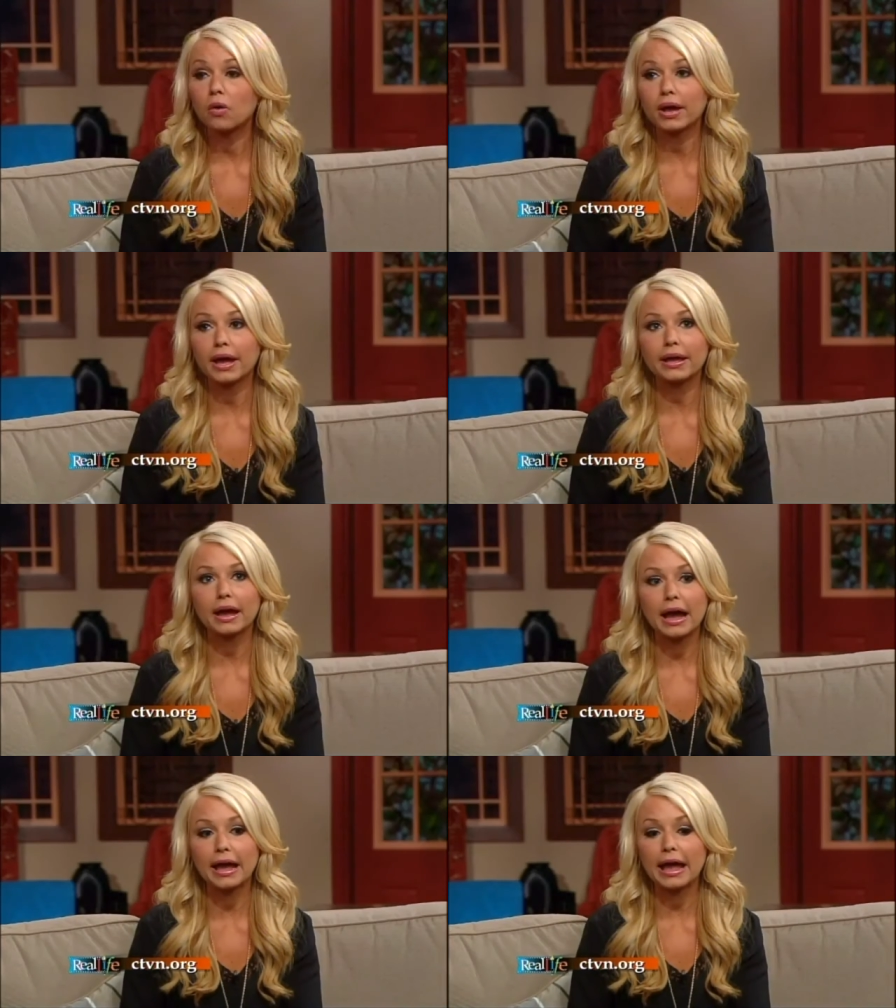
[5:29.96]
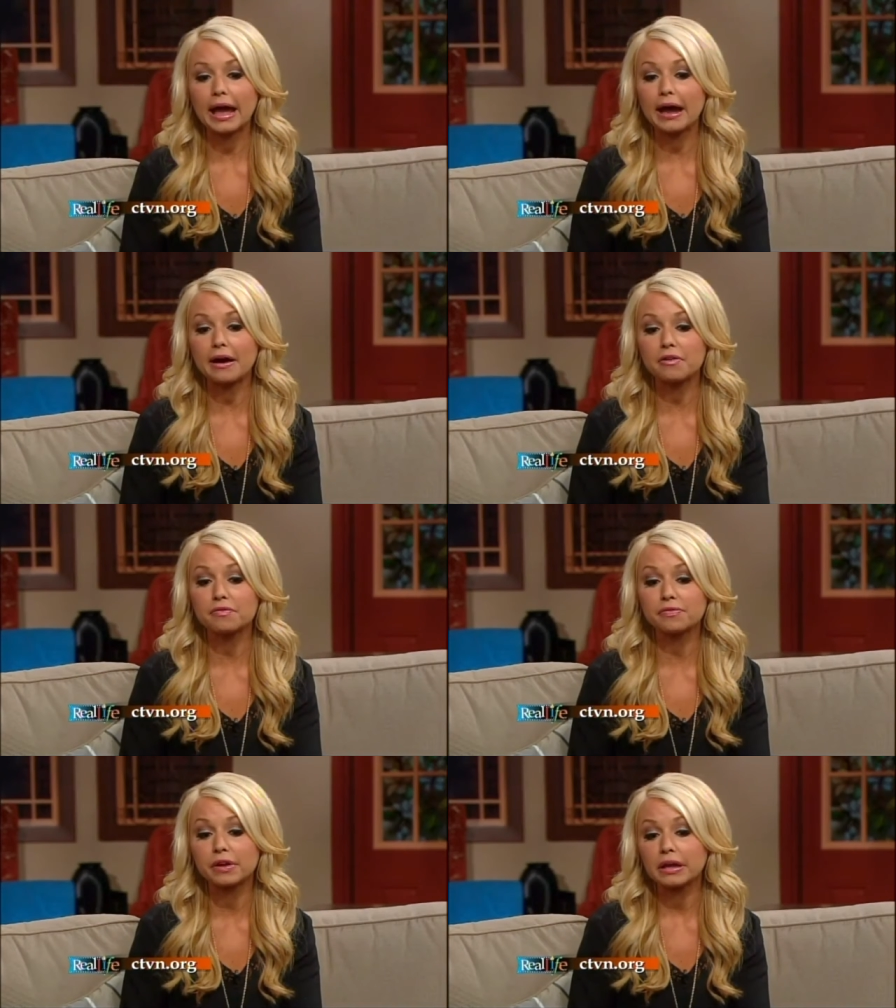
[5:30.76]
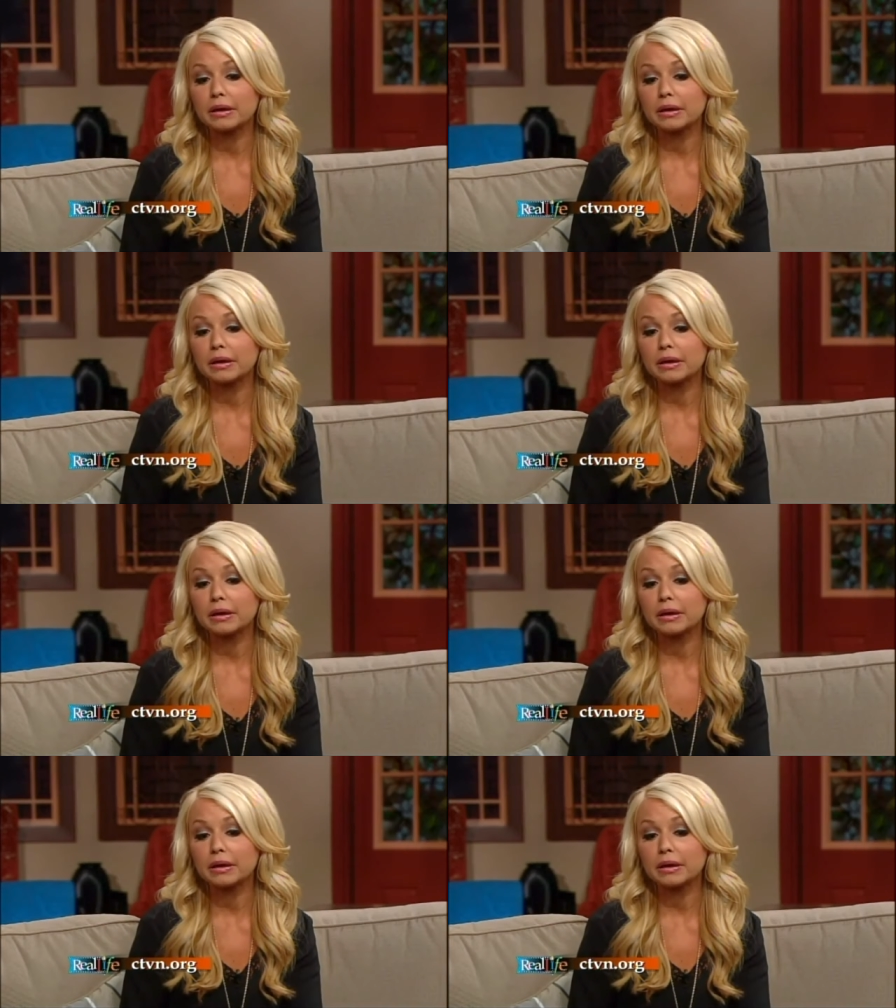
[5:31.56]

Okay, I have